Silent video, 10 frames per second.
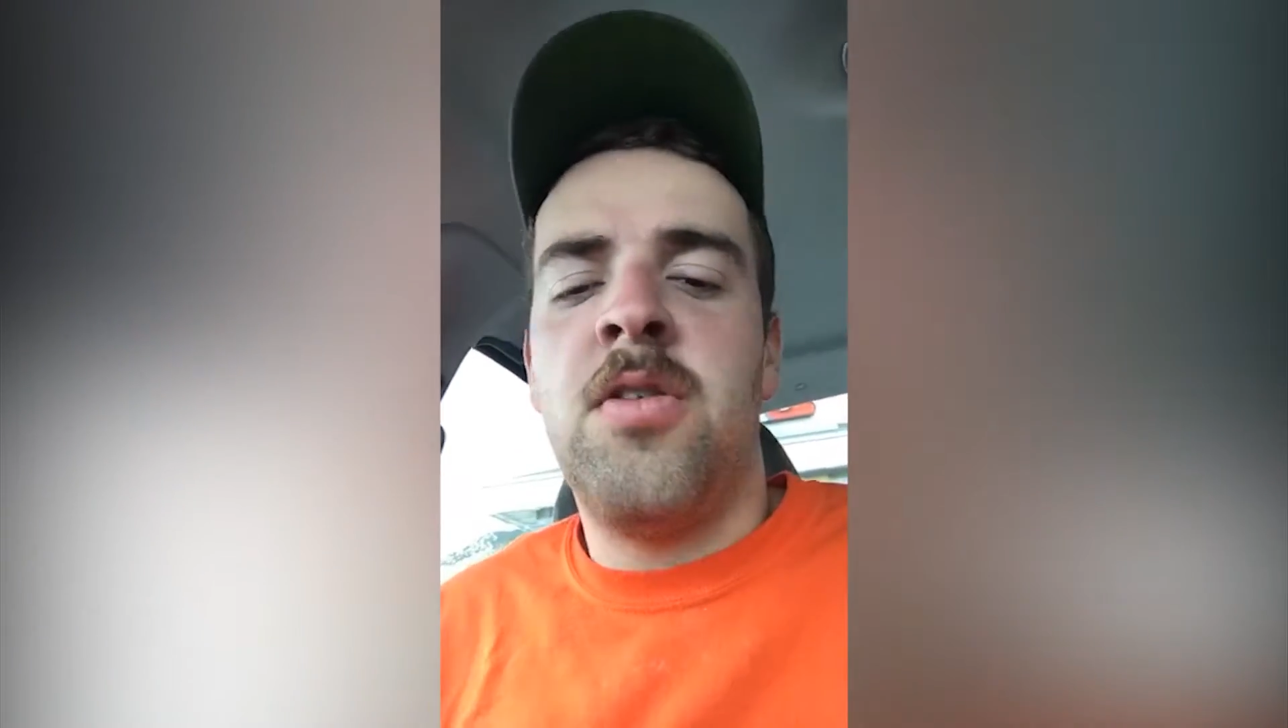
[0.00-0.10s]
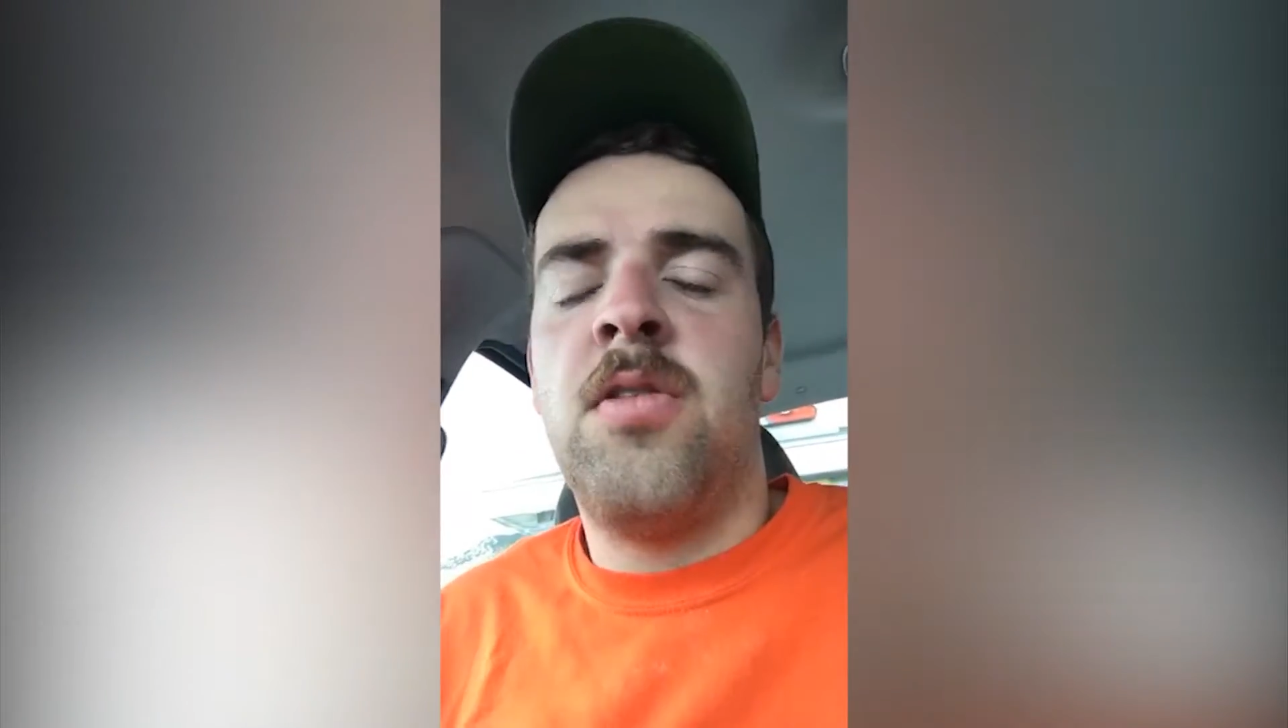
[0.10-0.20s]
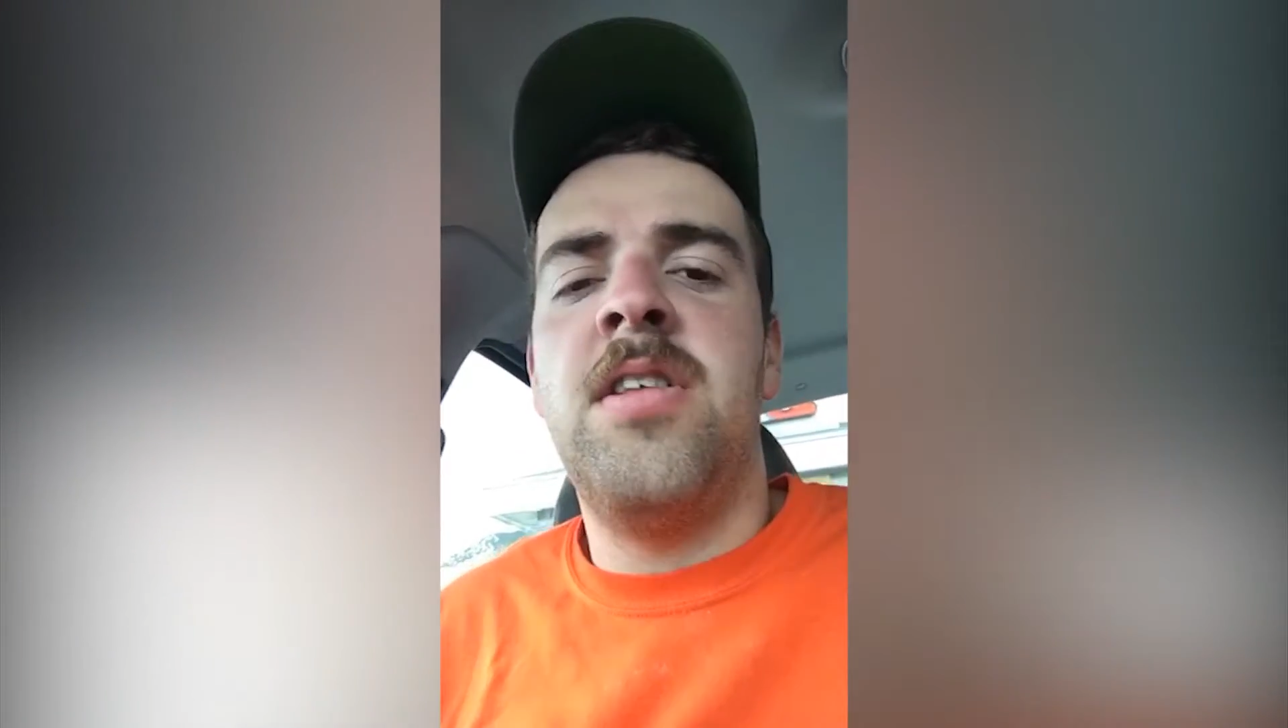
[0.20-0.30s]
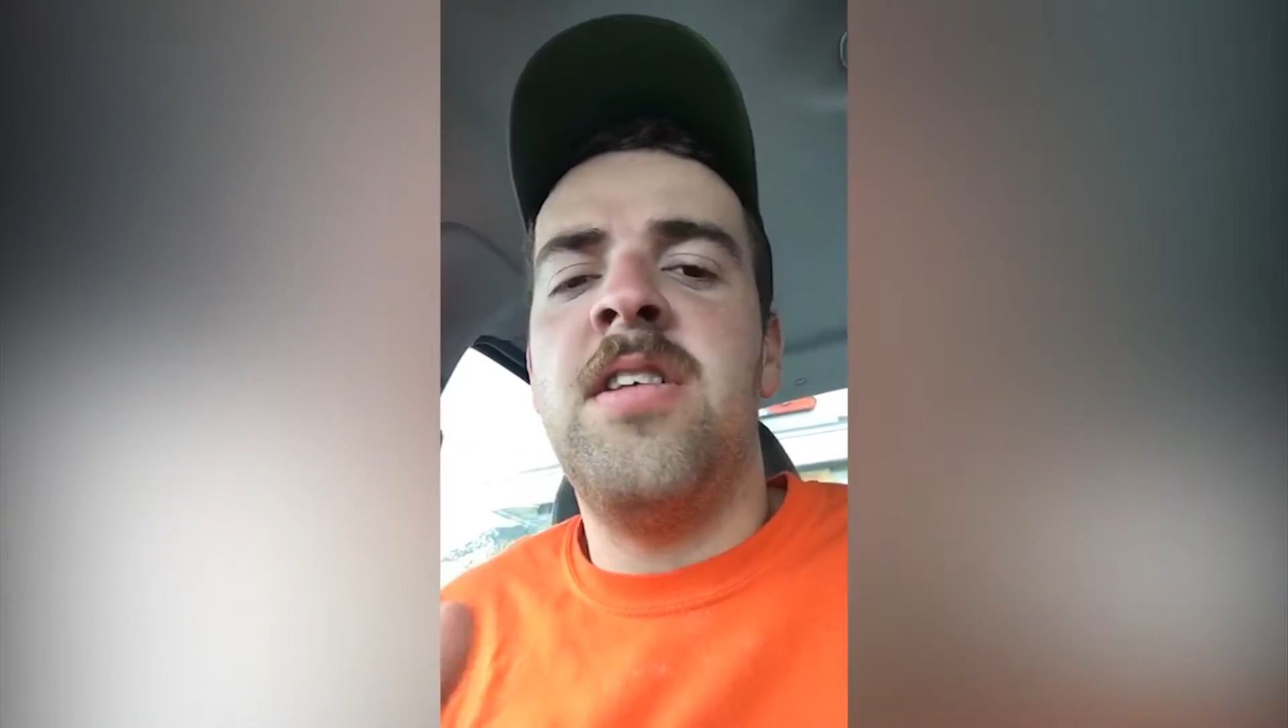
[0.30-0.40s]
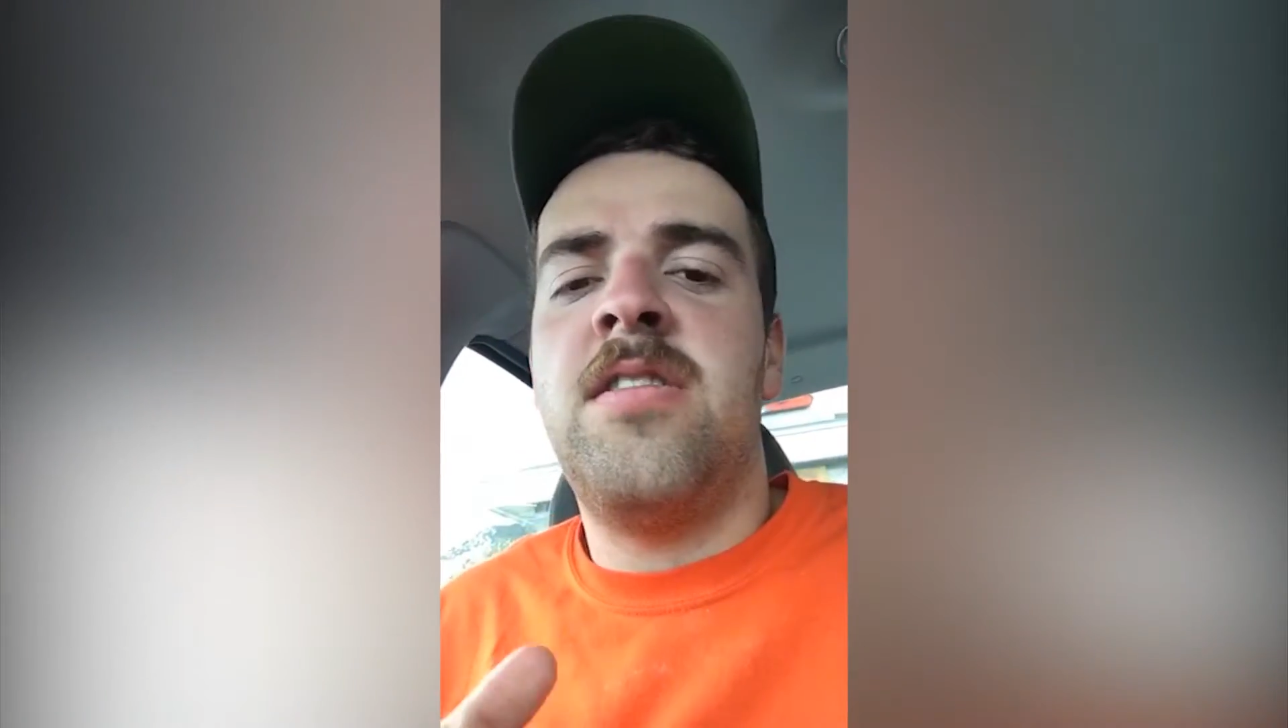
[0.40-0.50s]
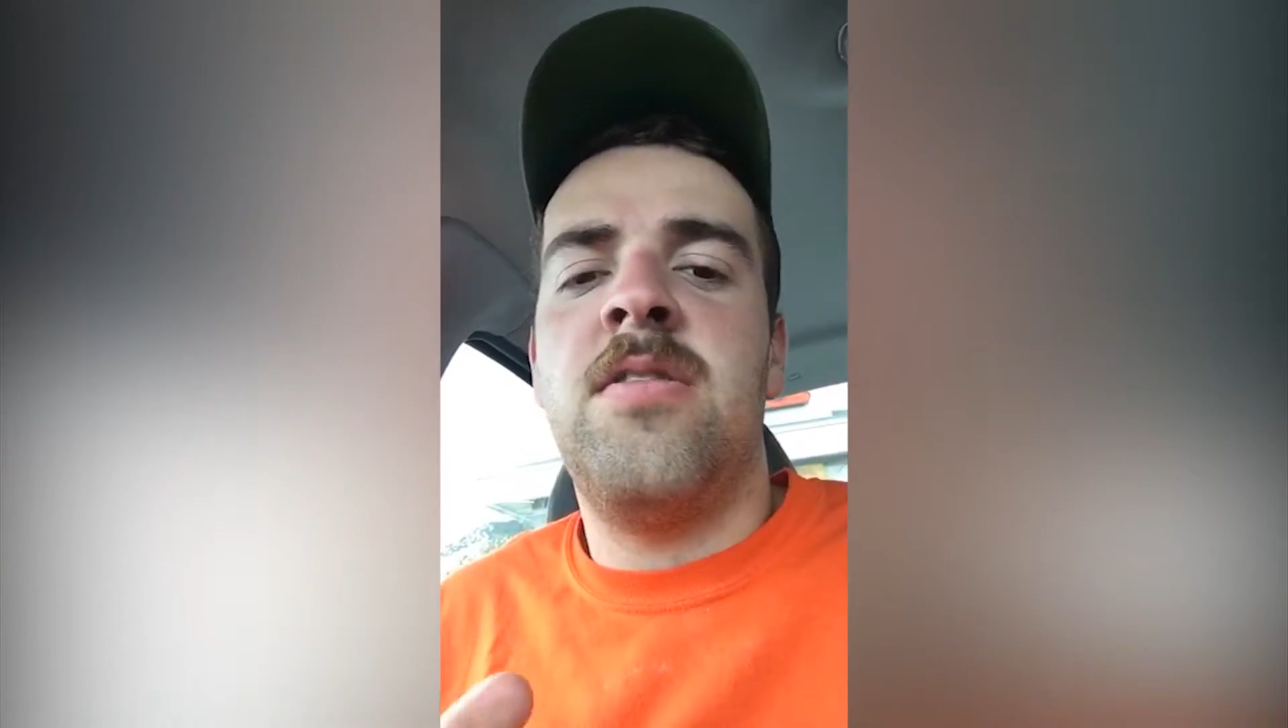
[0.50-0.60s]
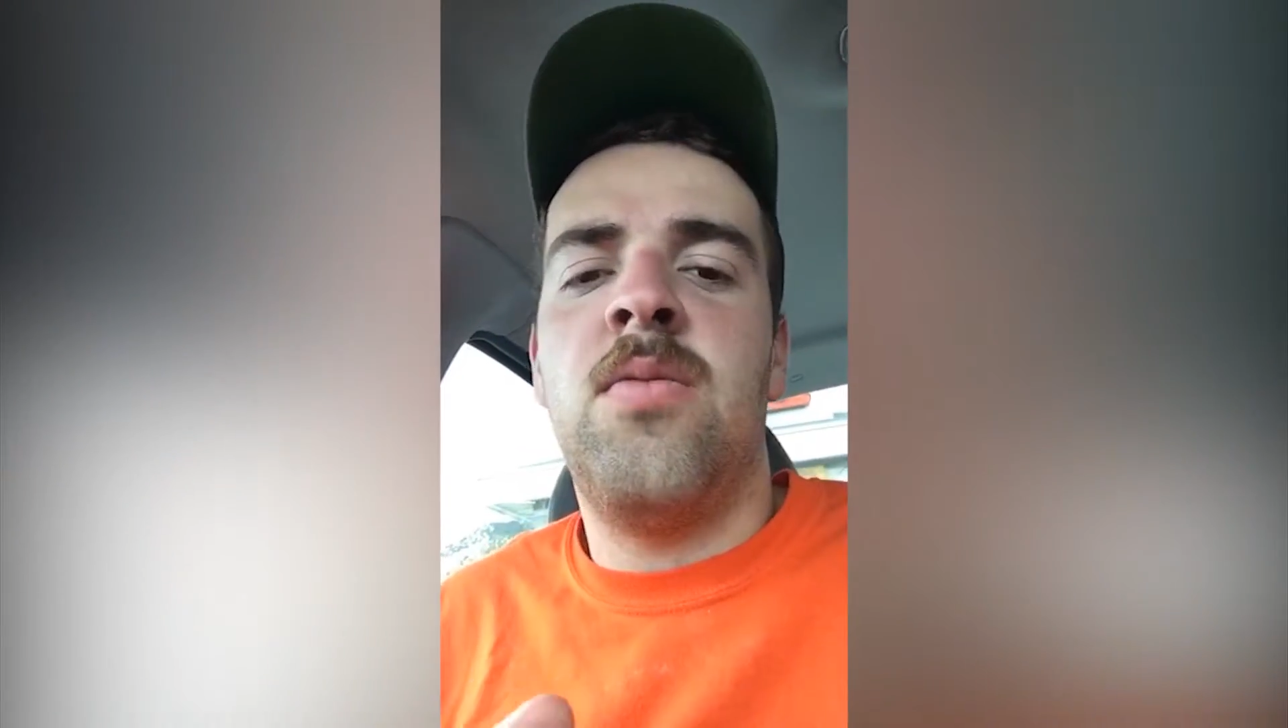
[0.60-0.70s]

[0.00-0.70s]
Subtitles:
or at least